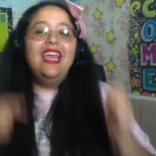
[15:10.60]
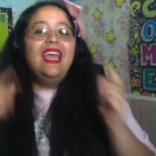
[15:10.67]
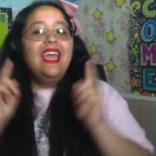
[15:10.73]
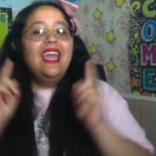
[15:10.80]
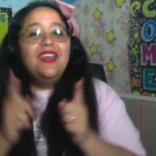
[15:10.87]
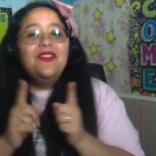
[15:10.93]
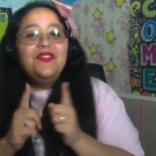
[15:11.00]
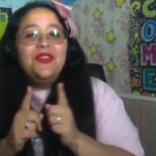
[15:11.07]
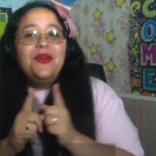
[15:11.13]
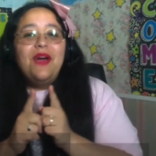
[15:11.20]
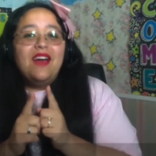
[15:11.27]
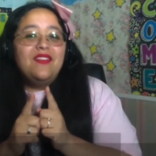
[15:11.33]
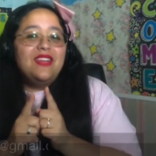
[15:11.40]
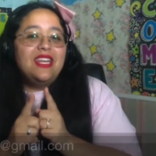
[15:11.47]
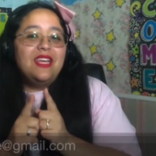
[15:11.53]
If you
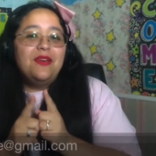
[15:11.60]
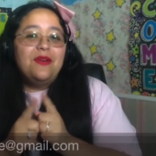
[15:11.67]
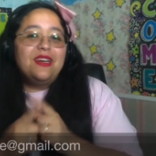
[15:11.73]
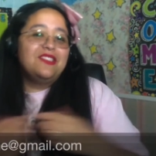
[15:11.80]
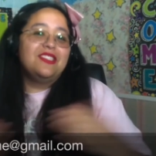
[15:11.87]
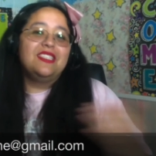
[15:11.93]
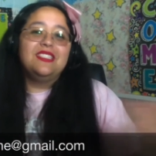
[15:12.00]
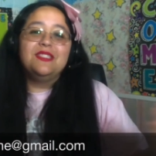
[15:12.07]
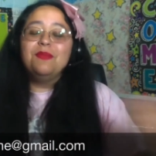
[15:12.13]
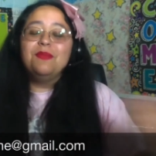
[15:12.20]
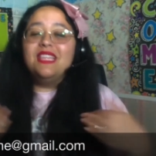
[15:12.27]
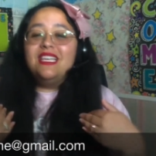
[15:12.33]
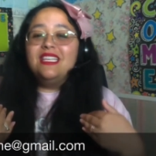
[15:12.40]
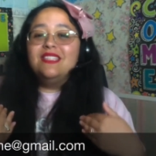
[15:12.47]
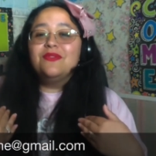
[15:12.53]
have any questions,
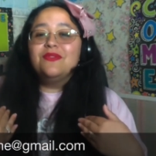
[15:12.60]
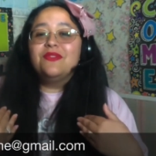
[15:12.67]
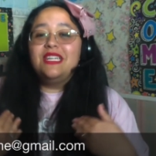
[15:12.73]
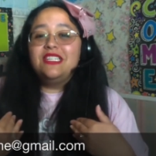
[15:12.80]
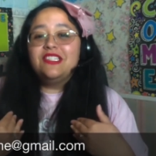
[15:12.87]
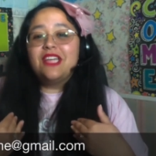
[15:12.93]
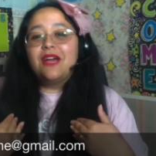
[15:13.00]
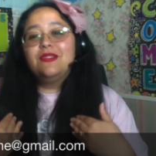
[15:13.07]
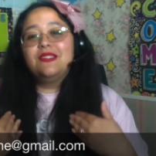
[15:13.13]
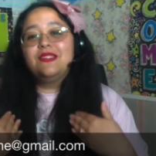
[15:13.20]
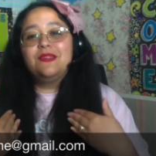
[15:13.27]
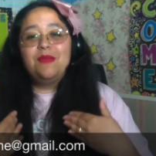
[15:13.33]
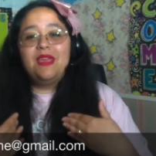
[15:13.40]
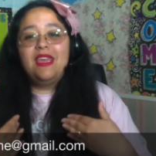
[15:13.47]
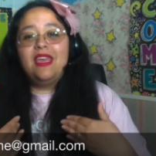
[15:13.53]
please reach out to
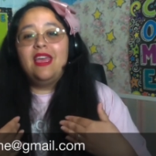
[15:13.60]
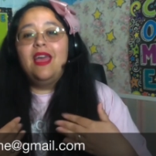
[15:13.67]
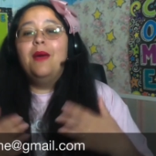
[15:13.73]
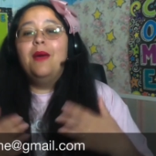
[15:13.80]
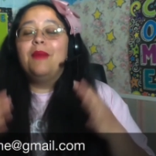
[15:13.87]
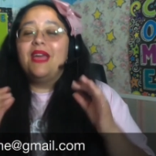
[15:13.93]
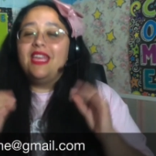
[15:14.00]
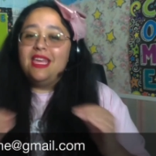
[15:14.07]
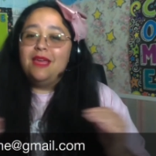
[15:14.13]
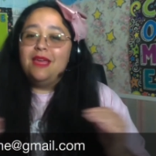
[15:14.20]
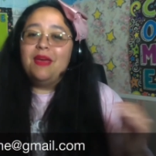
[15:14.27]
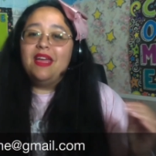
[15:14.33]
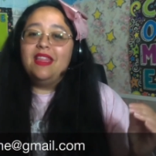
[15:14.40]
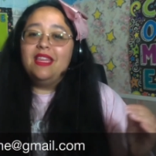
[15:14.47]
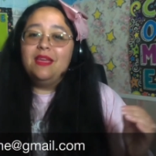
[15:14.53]
me by
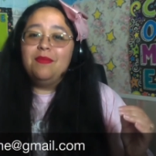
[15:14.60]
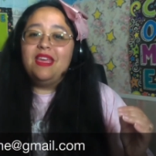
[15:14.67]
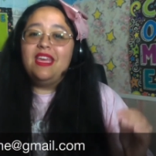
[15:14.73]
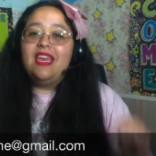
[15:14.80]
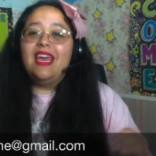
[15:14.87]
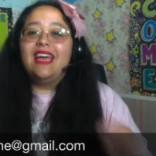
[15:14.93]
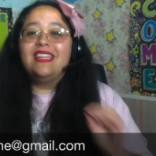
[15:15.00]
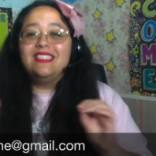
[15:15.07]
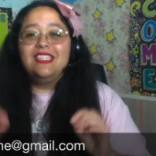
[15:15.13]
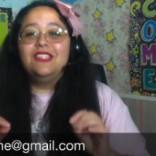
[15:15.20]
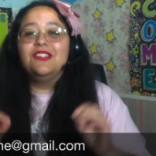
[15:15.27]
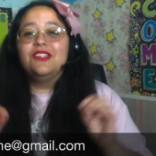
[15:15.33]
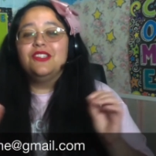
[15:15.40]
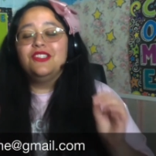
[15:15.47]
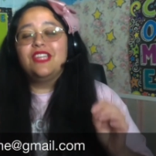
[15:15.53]
emailing me at
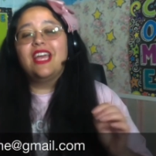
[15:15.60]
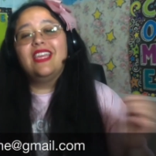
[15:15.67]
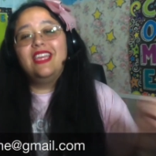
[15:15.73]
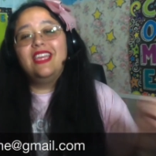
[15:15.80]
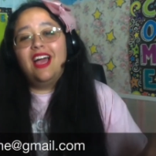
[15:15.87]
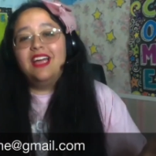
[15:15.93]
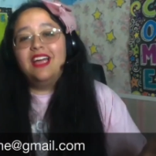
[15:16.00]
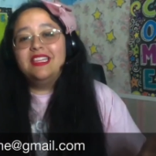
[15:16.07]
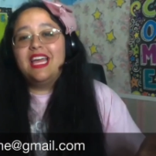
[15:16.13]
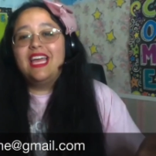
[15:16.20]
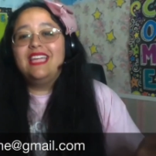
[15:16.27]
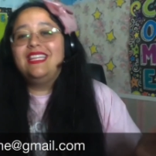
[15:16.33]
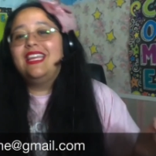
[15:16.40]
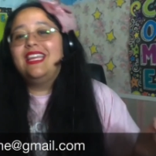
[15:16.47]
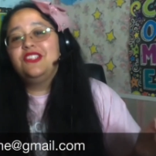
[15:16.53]

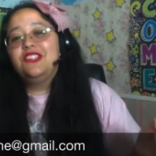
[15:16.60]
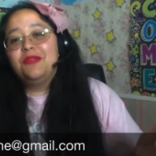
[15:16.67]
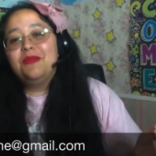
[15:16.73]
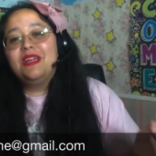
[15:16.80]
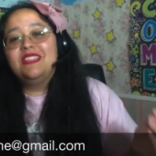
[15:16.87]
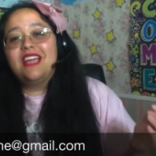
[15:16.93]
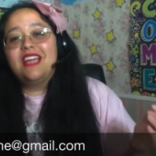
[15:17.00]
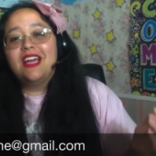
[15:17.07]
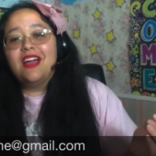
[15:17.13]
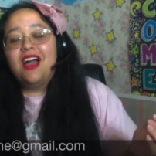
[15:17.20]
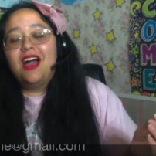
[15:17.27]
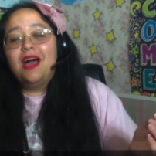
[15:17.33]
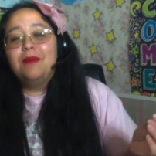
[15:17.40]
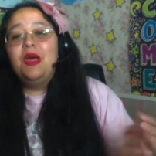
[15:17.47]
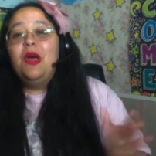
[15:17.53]

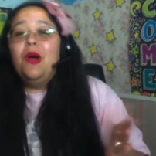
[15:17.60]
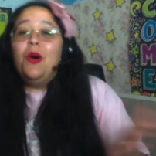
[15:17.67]
teacherjackieonline@gmail.com